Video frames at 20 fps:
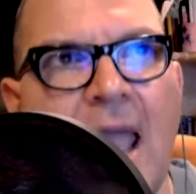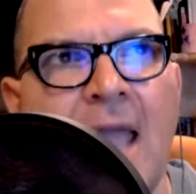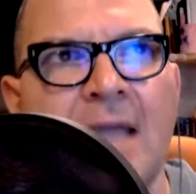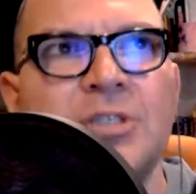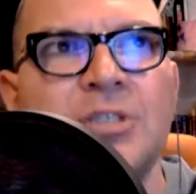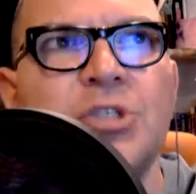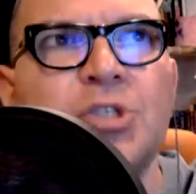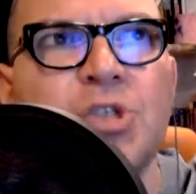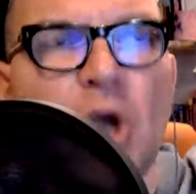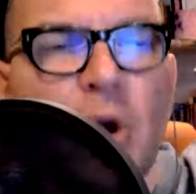
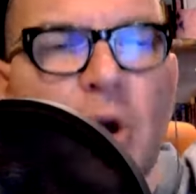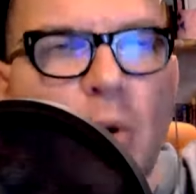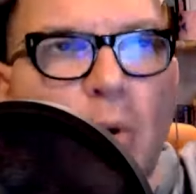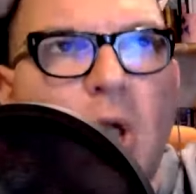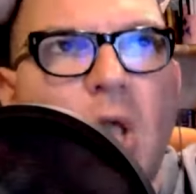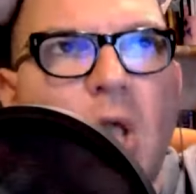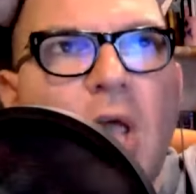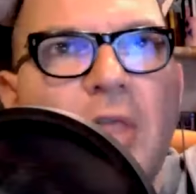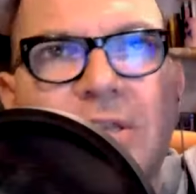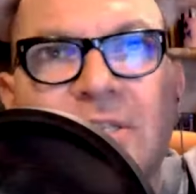and so
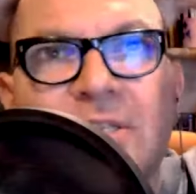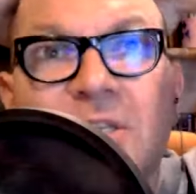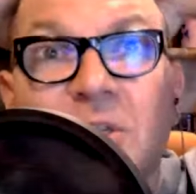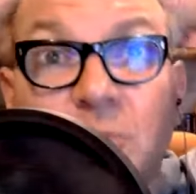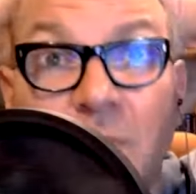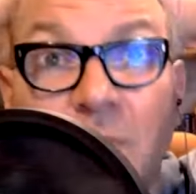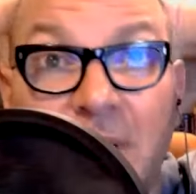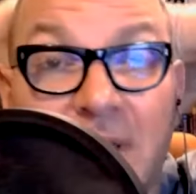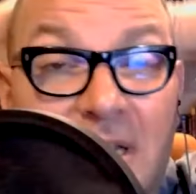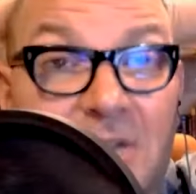this is
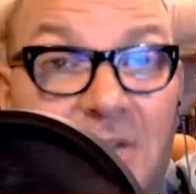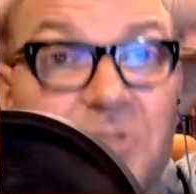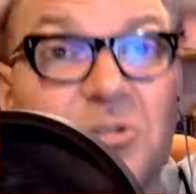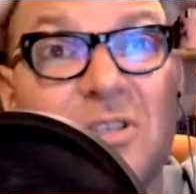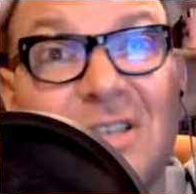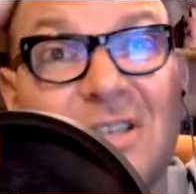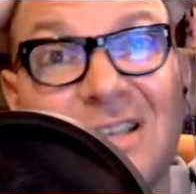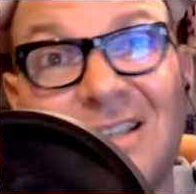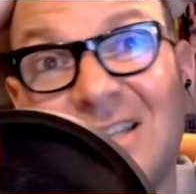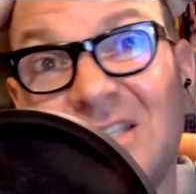one of the
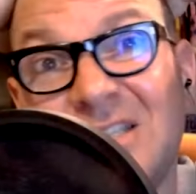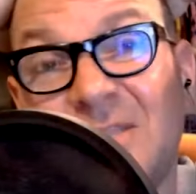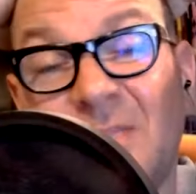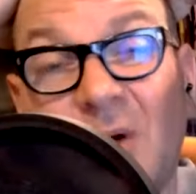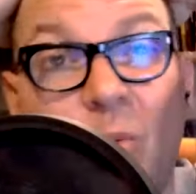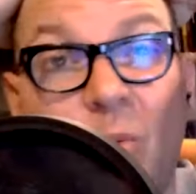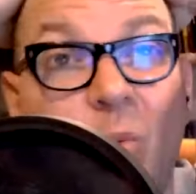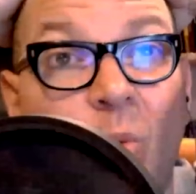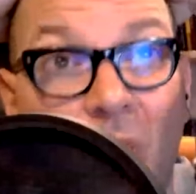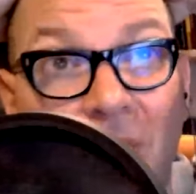interesting things
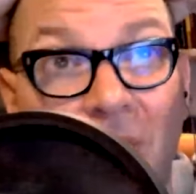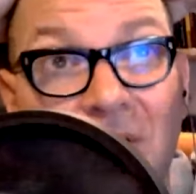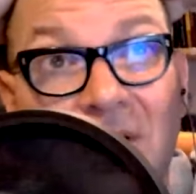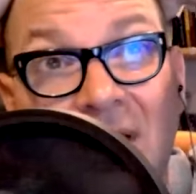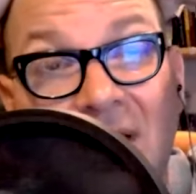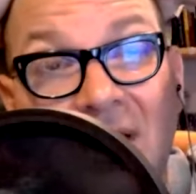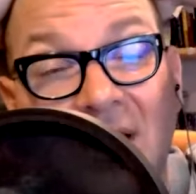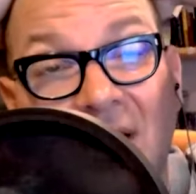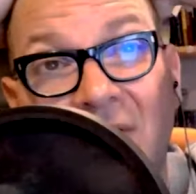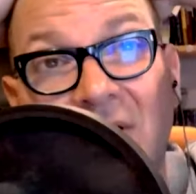about warrant
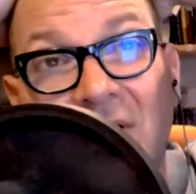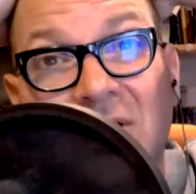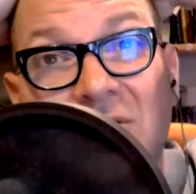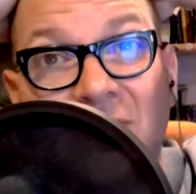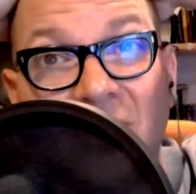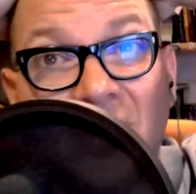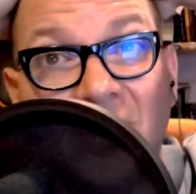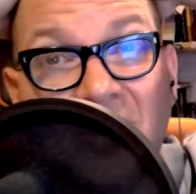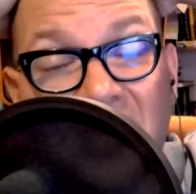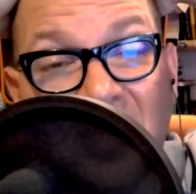canaries,
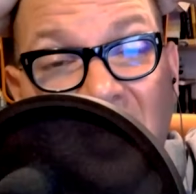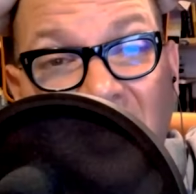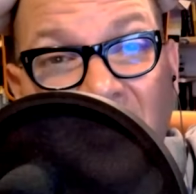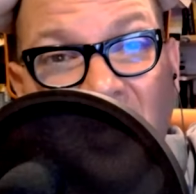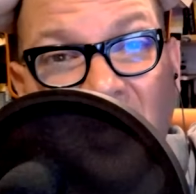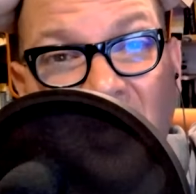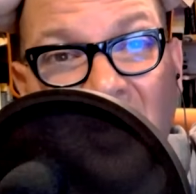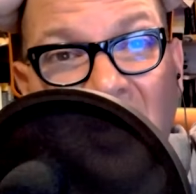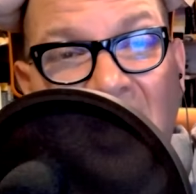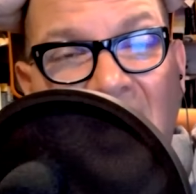for
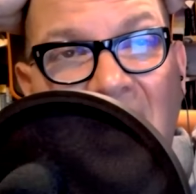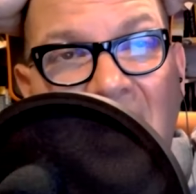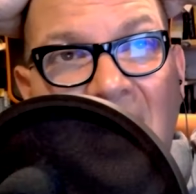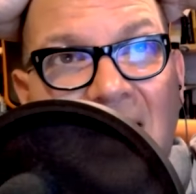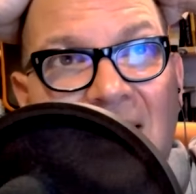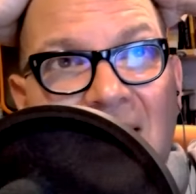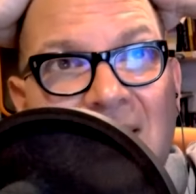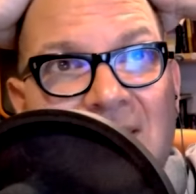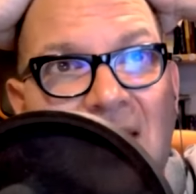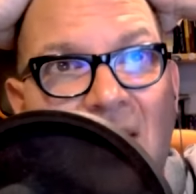example,
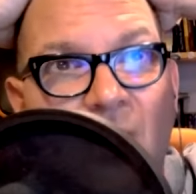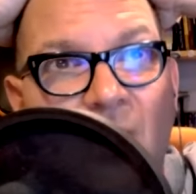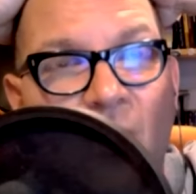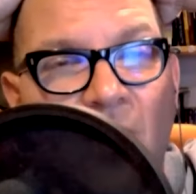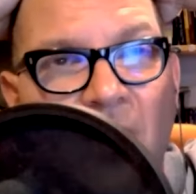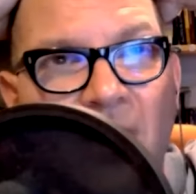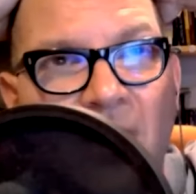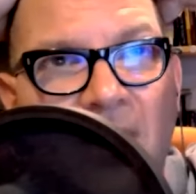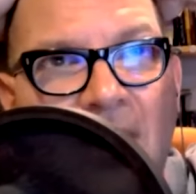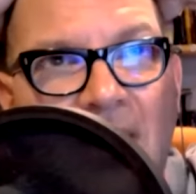is that a
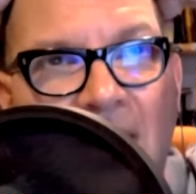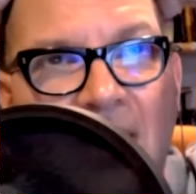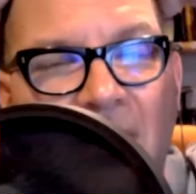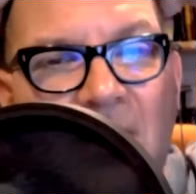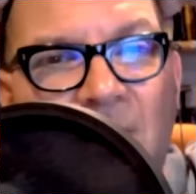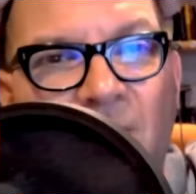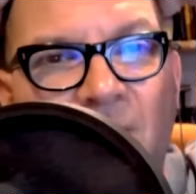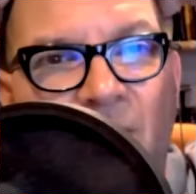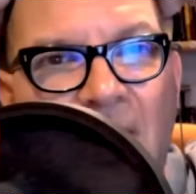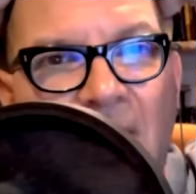warrant
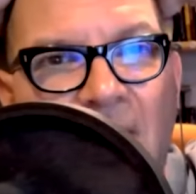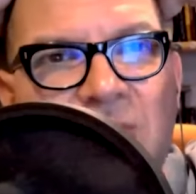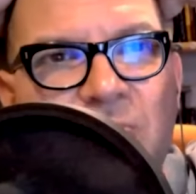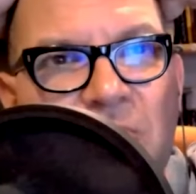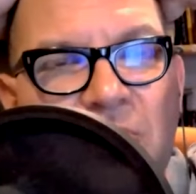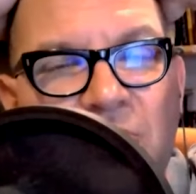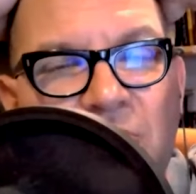canary breaks when